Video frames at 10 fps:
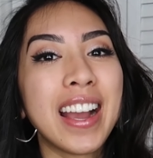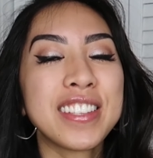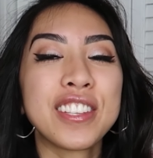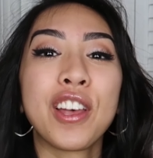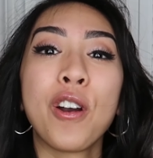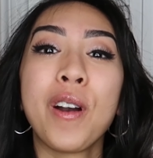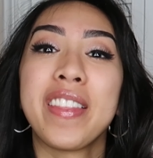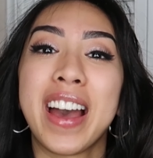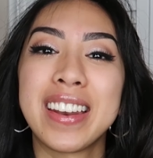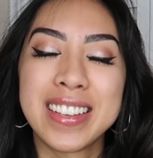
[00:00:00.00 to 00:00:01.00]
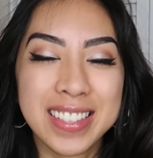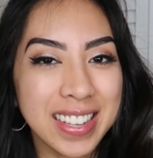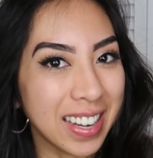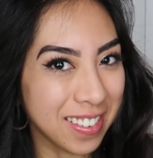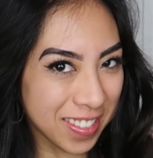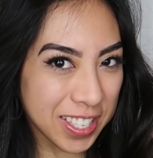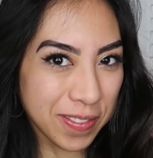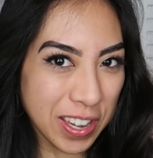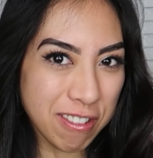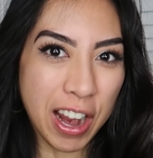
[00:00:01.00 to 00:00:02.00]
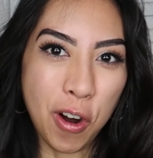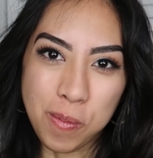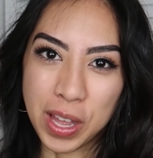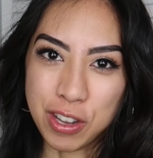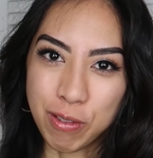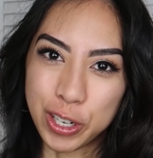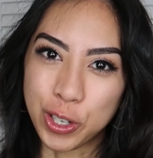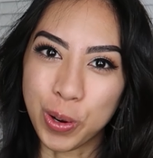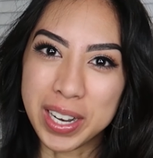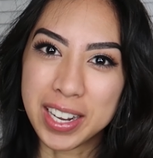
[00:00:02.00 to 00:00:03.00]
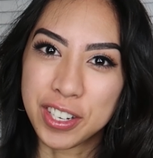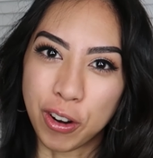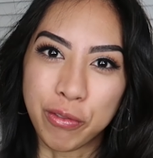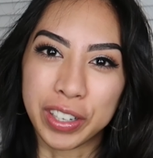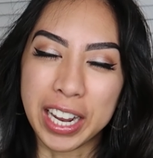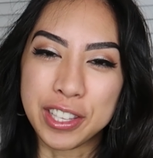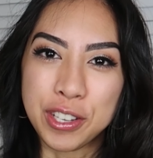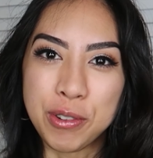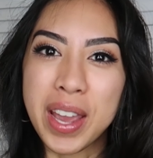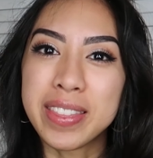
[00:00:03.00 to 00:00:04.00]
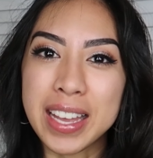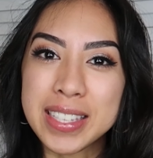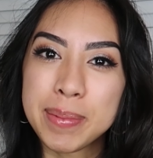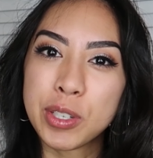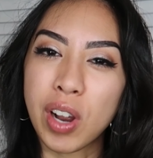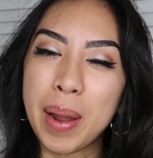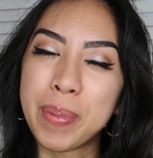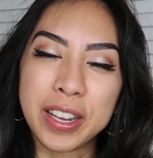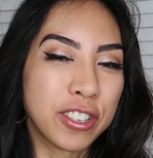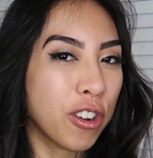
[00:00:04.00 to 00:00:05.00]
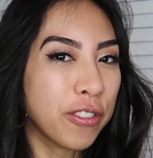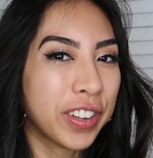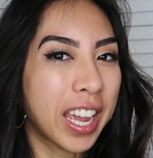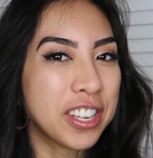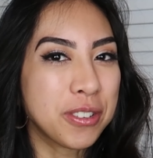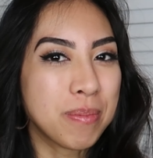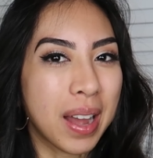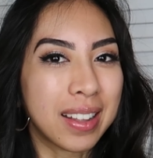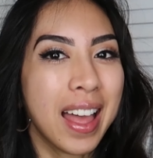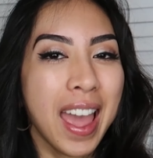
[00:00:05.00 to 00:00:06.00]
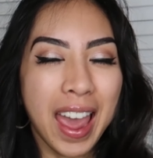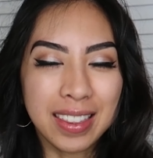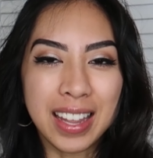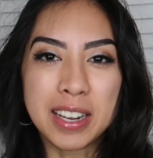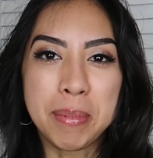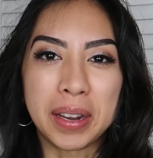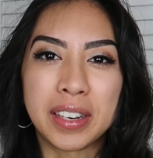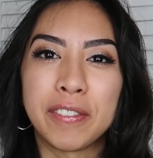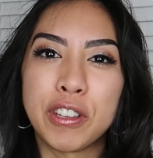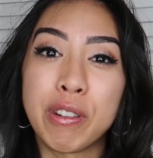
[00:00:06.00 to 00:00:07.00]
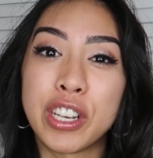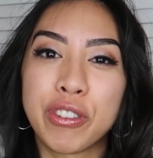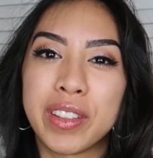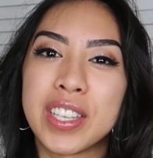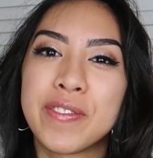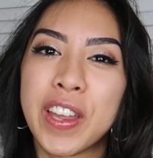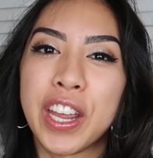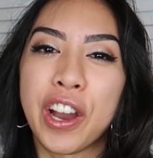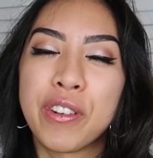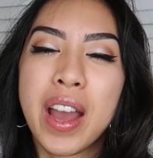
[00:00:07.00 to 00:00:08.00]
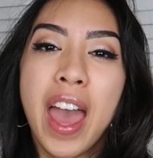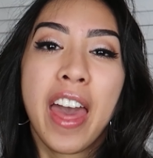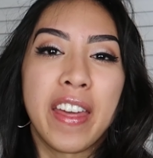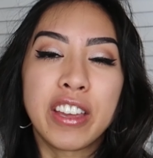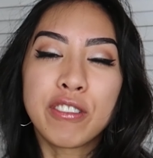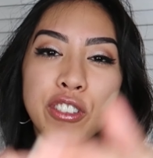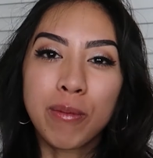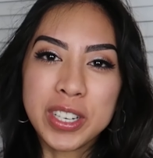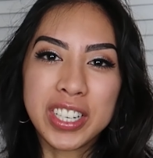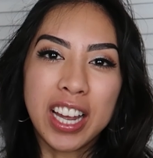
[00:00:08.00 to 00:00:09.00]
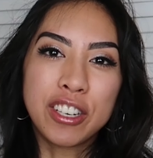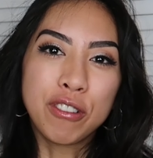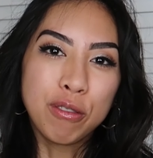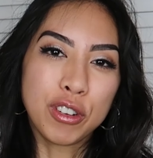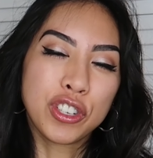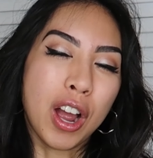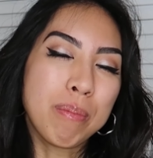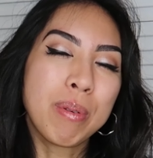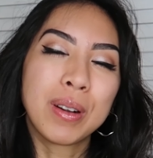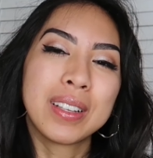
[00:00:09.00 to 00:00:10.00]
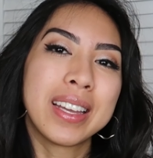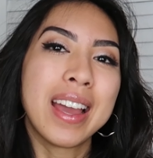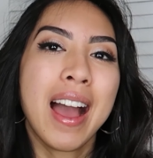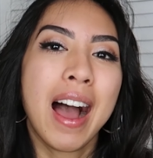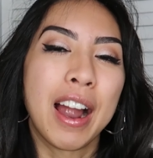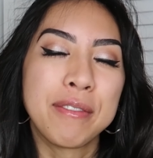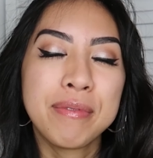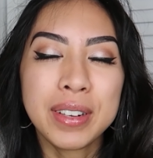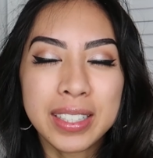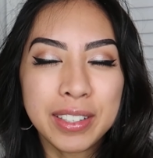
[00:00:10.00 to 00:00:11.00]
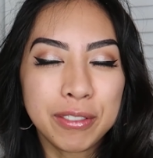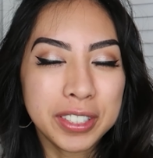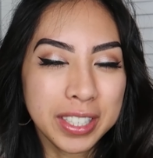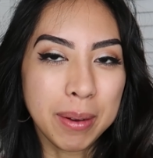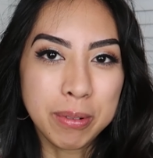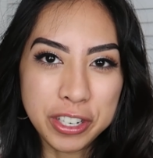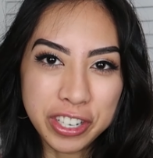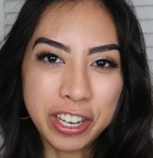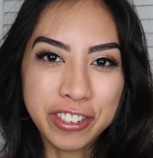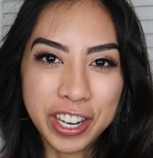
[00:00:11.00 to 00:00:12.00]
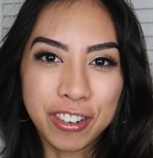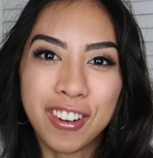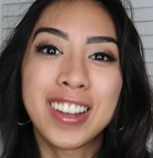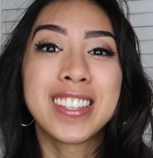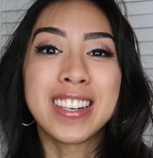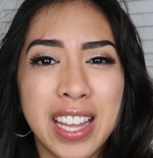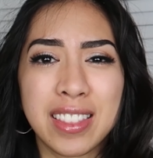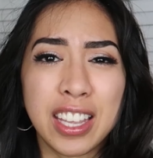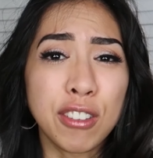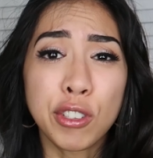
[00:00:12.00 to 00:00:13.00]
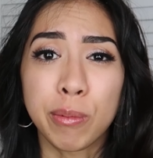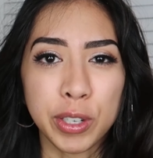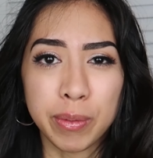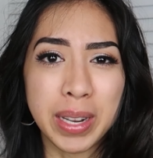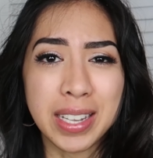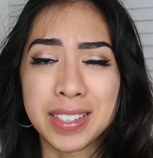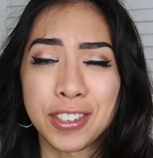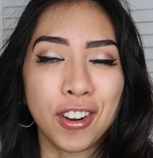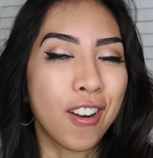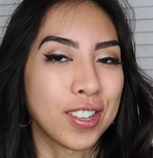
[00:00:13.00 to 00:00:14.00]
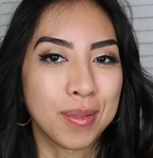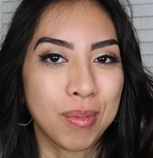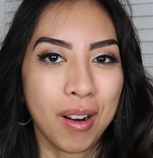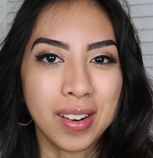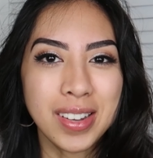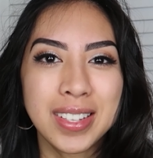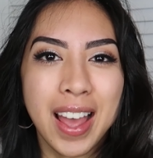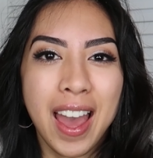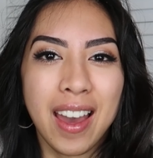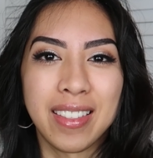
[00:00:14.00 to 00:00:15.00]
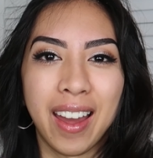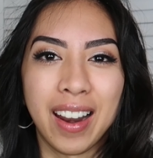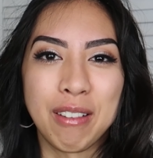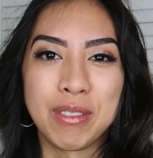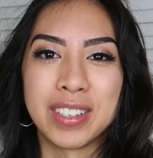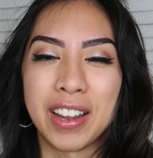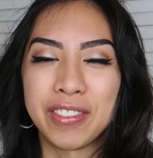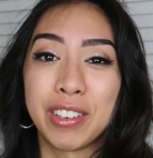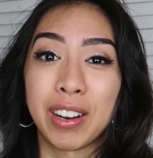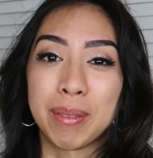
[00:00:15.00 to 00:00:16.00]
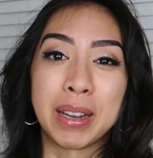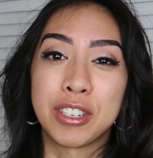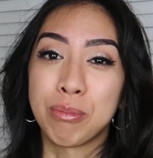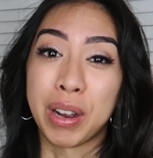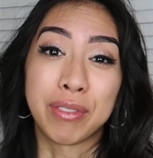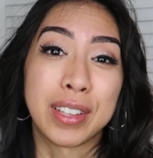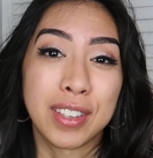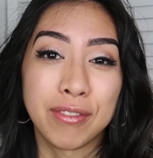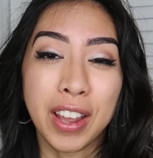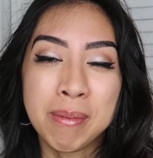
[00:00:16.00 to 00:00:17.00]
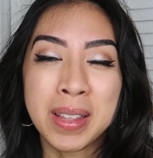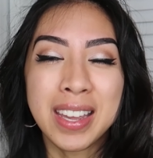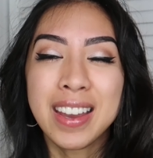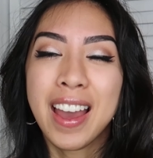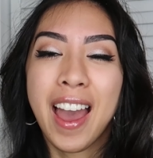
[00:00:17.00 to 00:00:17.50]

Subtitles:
guys, so that is the end of this video. I hope that you enjoyed it. Don't forget to hit that subscribe button, notification bell, and like button if you enjoyed this video. Thank you so much again to Shop Pearlle. I really appreciate your generosity, and thank you so much for making such awesome products that I would definitely recommend to my friends and family.